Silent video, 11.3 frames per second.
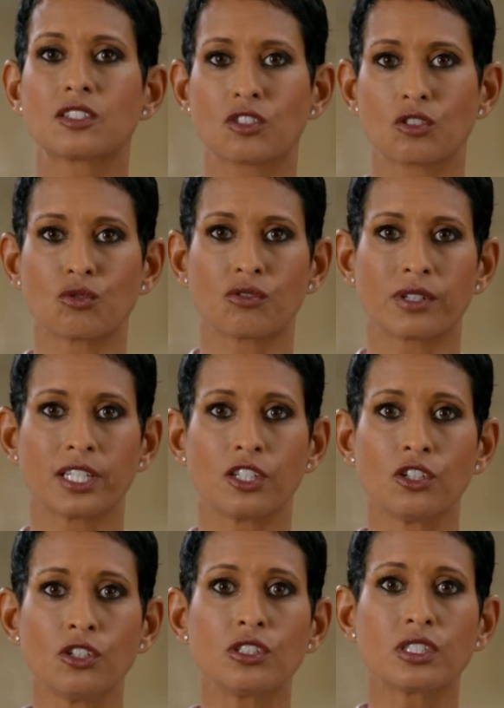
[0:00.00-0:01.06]
story
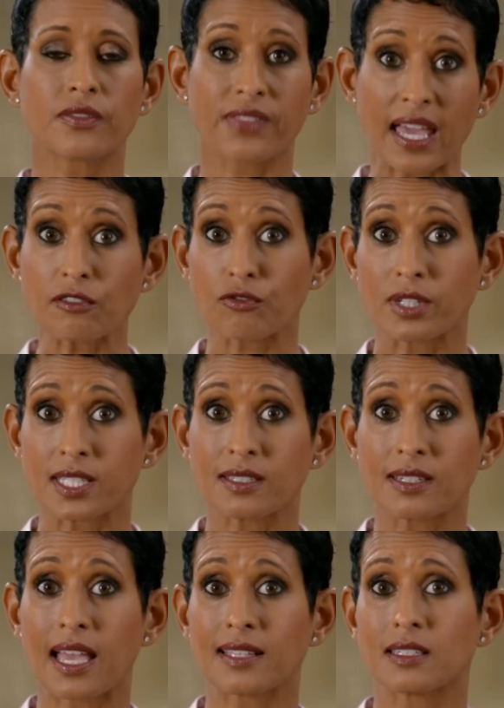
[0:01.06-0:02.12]
used that
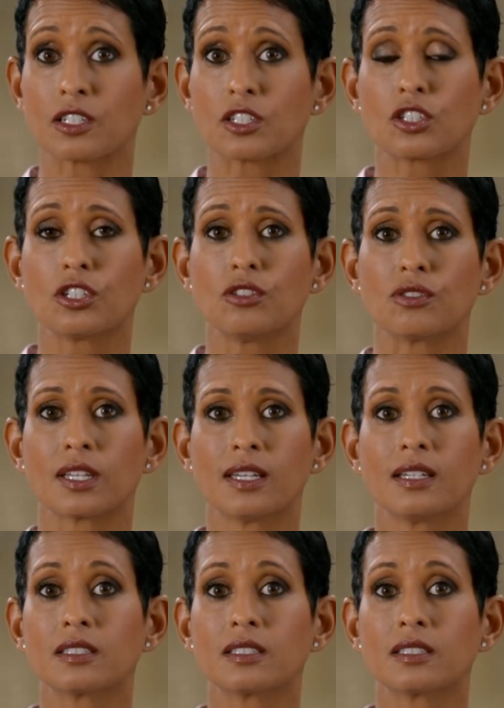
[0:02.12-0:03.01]
reason as an excuse